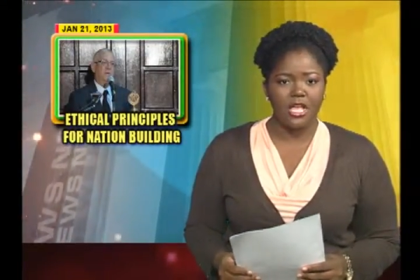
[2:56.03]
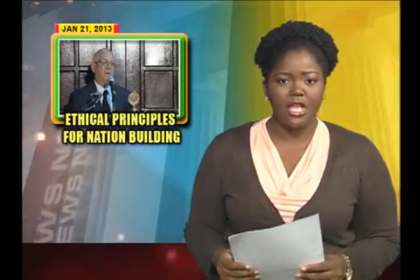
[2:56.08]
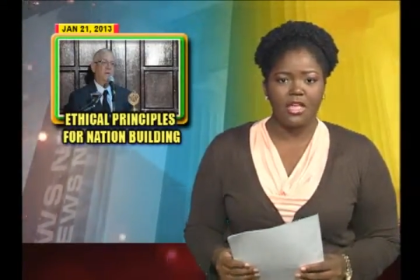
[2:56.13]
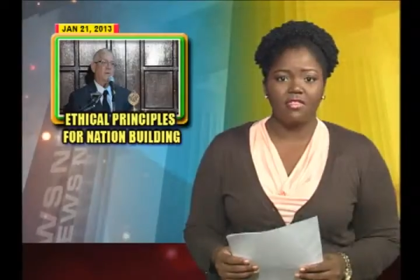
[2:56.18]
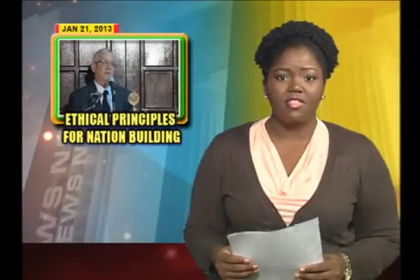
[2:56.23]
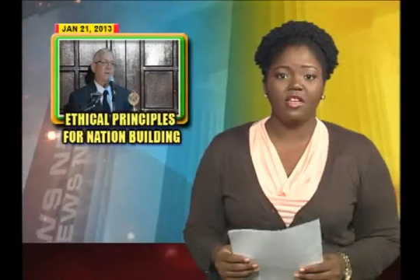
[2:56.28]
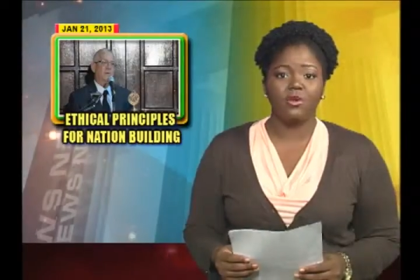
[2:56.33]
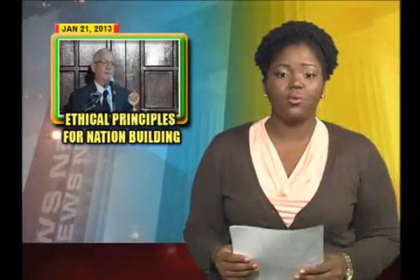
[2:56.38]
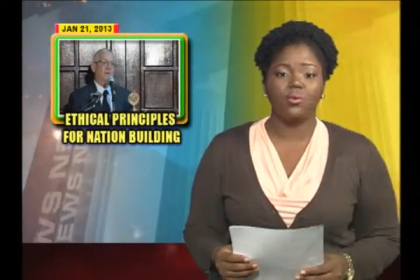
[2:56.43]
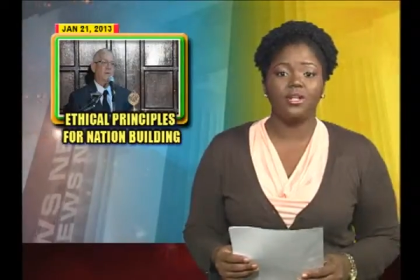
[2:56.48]

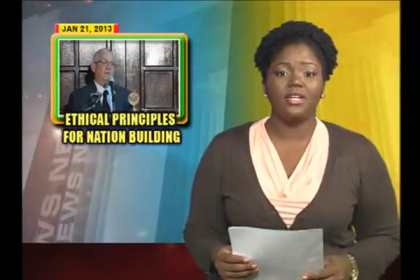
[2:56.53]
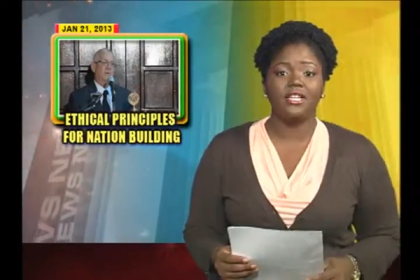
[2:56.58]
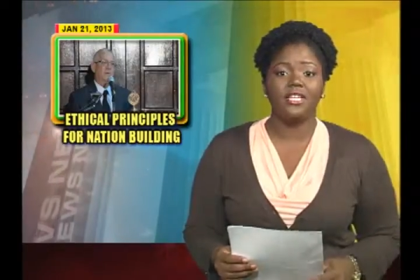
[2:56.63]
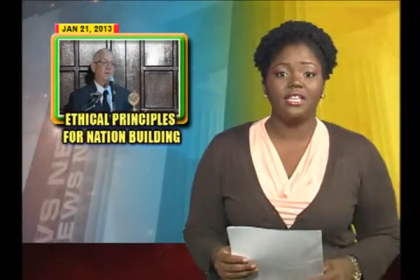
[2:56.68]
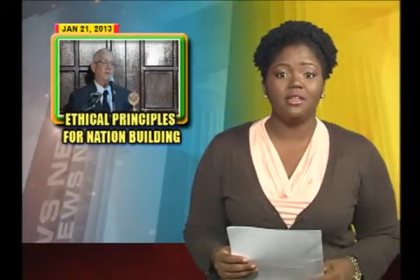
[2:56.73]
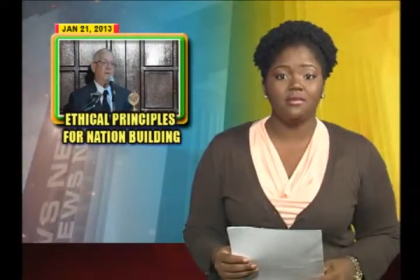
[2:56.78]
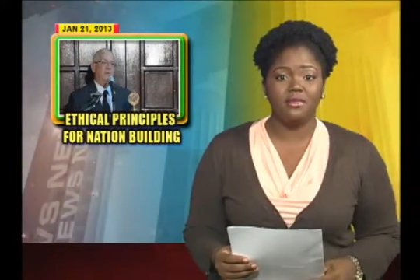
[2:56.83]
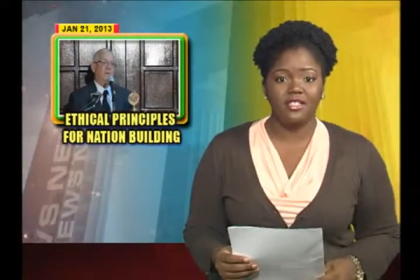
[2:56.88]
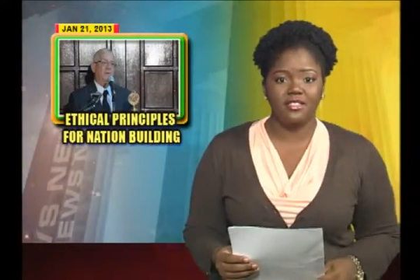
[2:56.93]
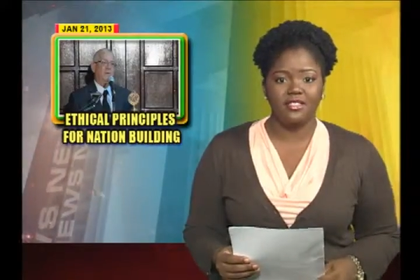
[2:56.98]
that will
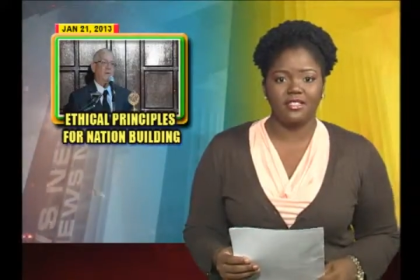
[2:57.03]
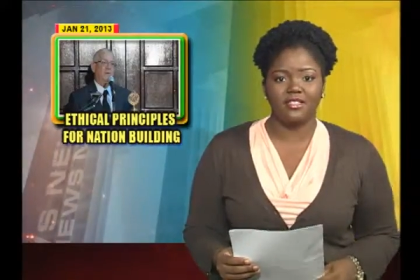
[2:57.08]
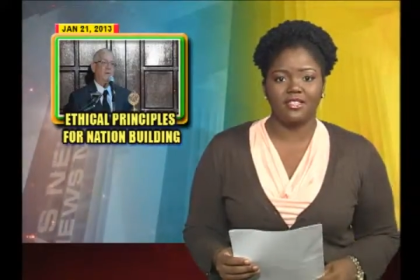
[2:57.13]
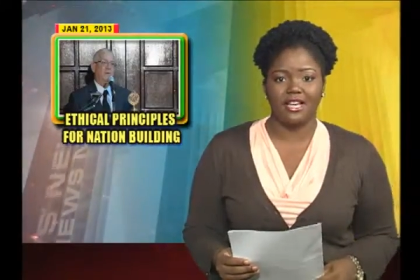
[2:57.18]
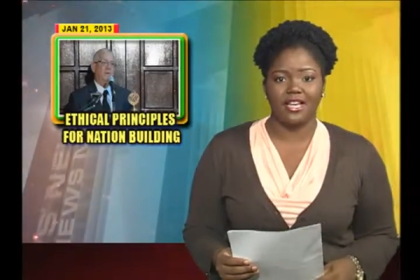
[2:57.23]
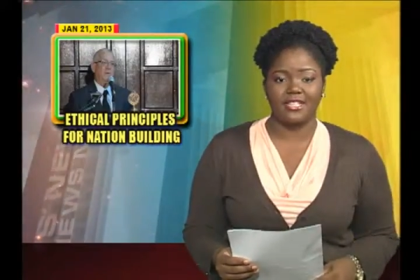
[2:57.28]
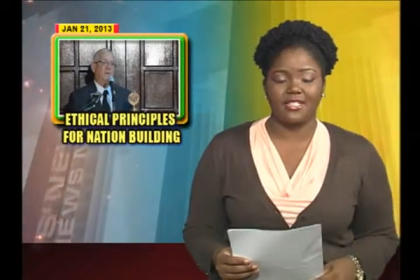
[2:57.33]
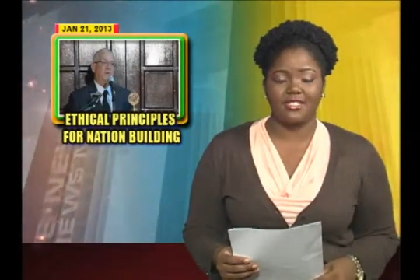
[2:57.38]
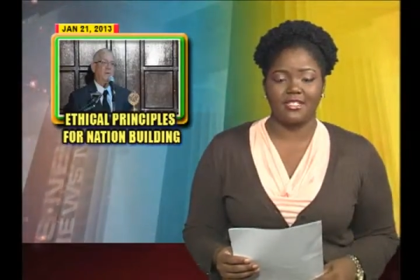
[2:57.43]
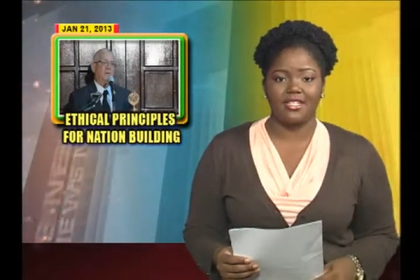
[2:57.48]
keep the
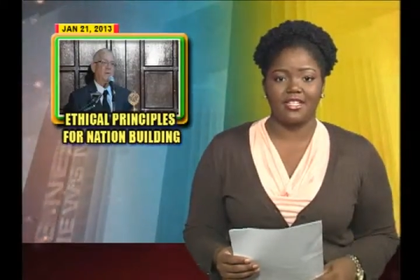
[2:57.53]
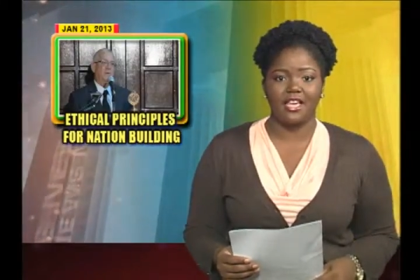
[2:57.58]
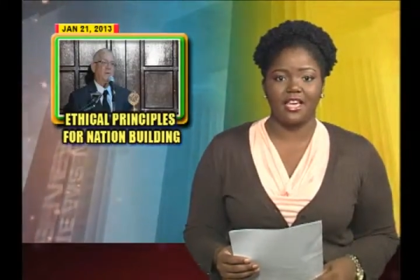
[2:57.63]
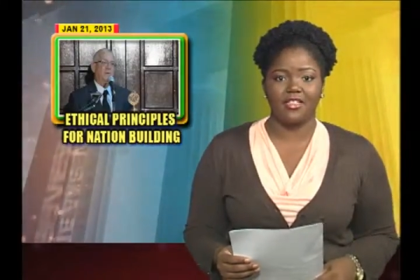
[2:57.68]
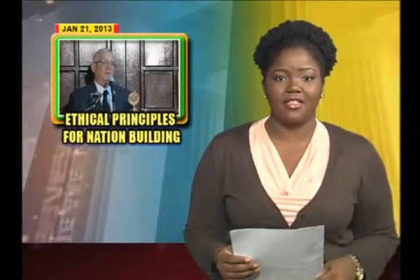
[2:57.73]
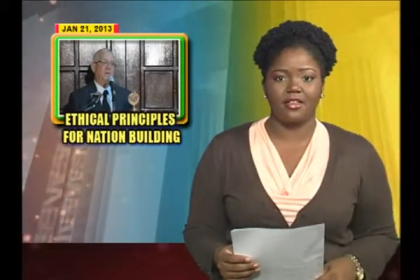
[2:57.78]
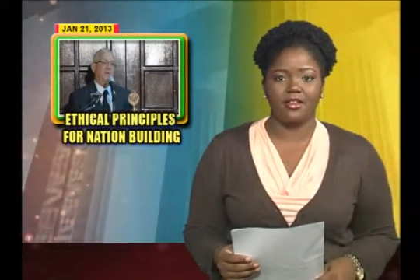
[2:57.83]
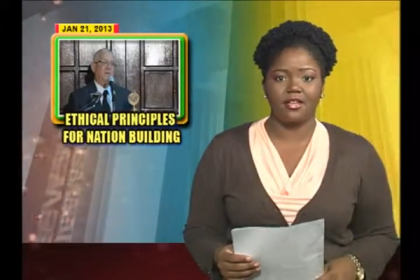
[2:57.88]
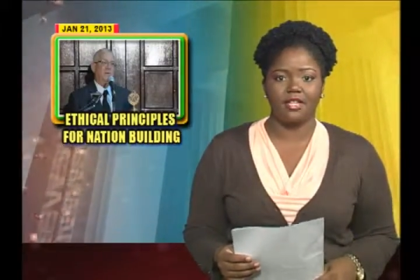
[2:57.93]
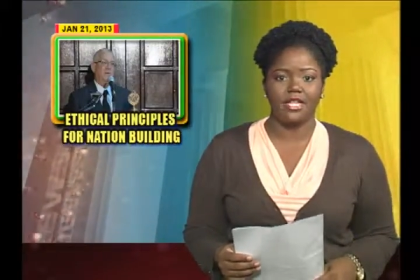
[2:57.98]
society
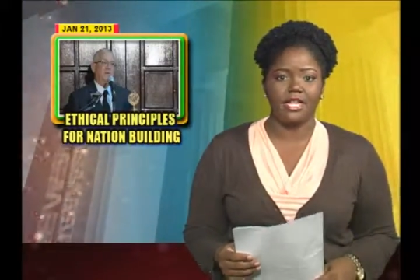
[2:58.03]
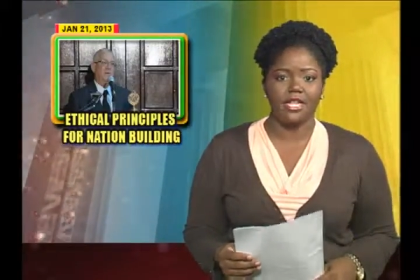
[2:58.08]
together.